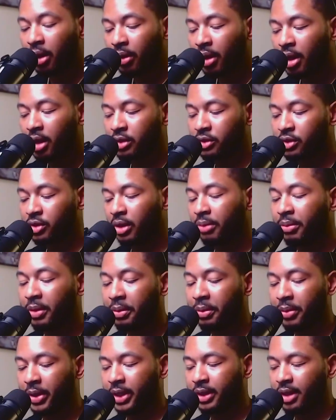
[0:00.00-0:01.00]
So let me
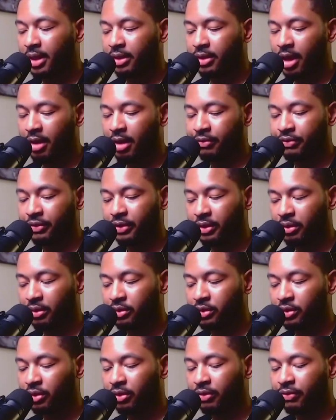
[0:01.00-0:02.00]
break that down for you.
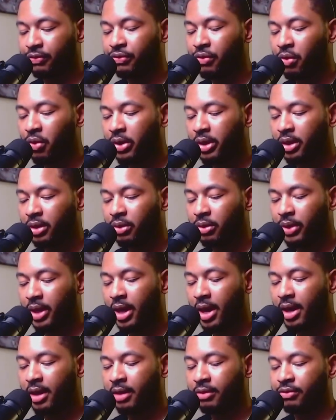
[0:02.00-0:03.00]
So the 4, we
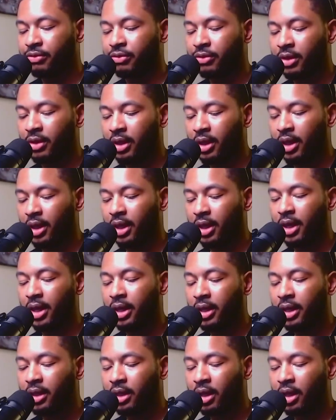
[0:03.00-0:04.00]
have
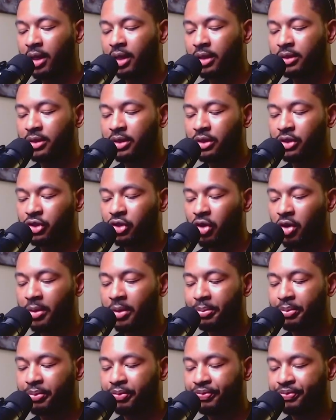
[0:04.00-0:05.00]
D sharp
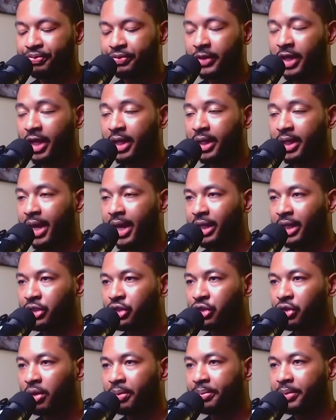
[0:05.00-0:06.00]
and A
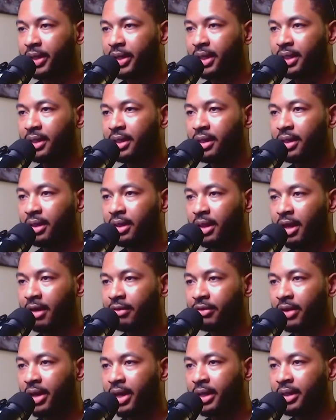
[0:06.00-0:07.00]
sharp in the left
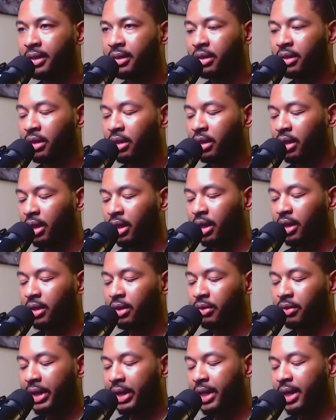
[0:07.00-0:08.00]
hand. In the
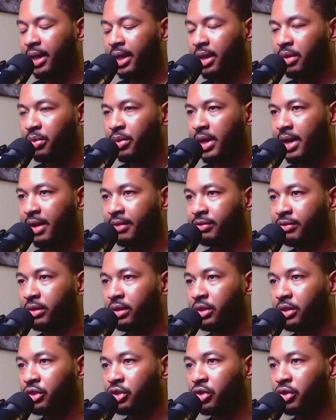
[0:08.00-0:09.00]
right hand, we have D
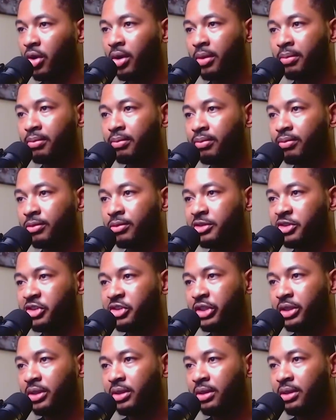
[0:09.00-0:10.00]
sharp, G,
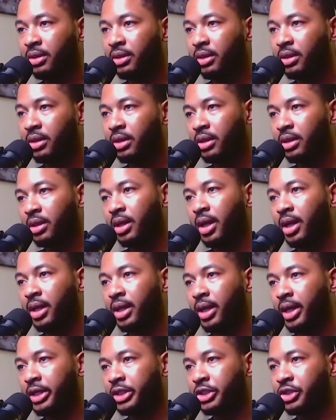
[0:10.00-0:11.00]
and
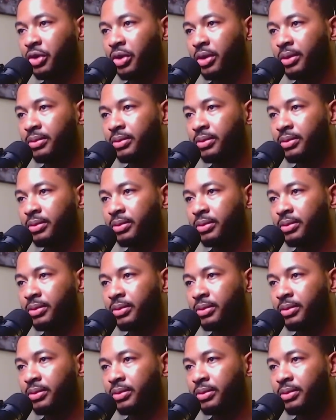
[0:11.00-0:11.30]
A sharp.